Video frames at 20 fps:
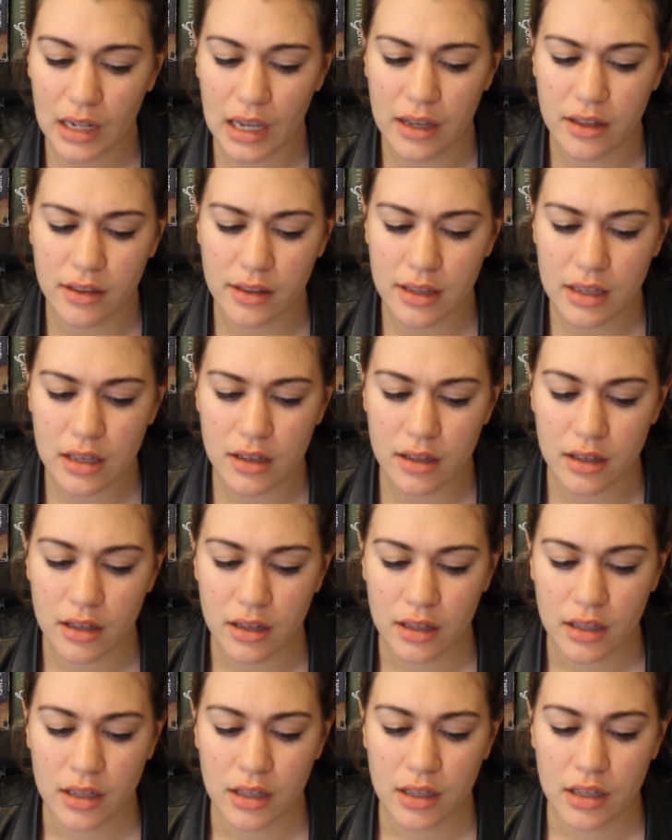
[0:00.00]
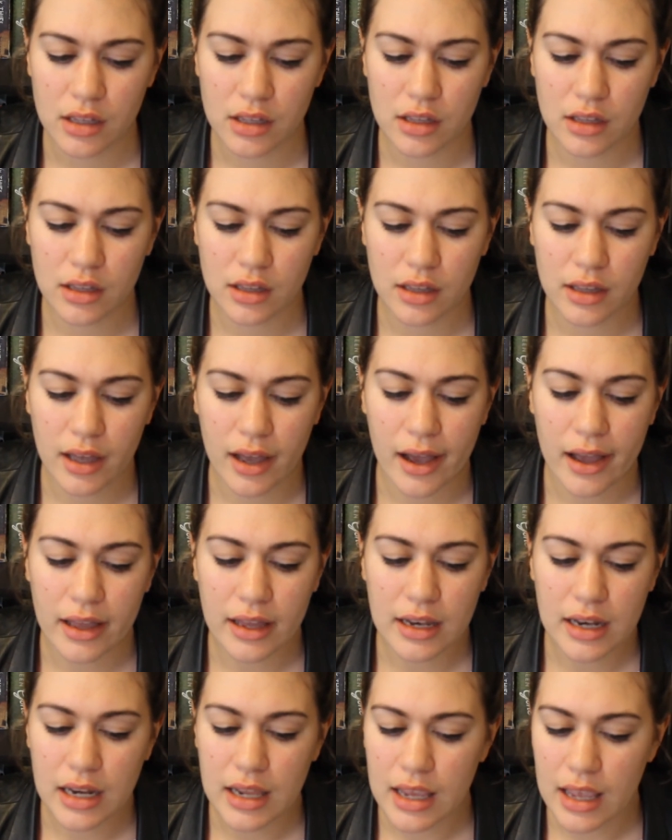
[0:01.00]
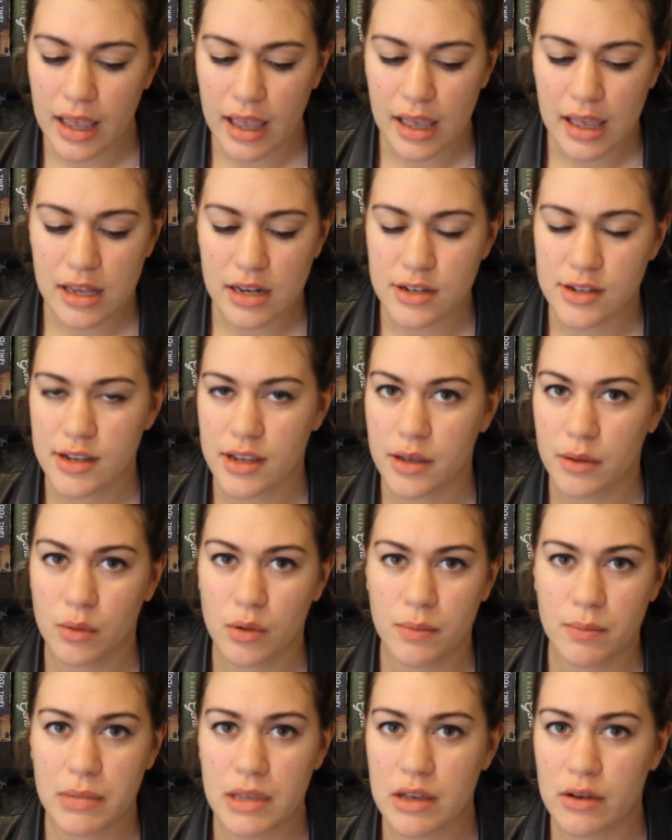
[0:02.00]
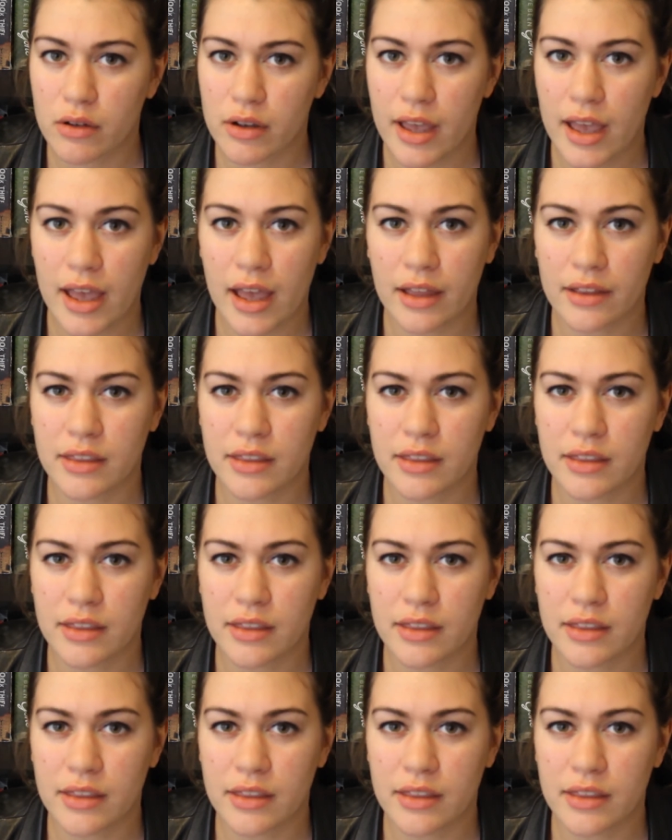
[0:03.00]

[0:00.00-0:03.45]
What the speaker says: I think at any age it would be okay.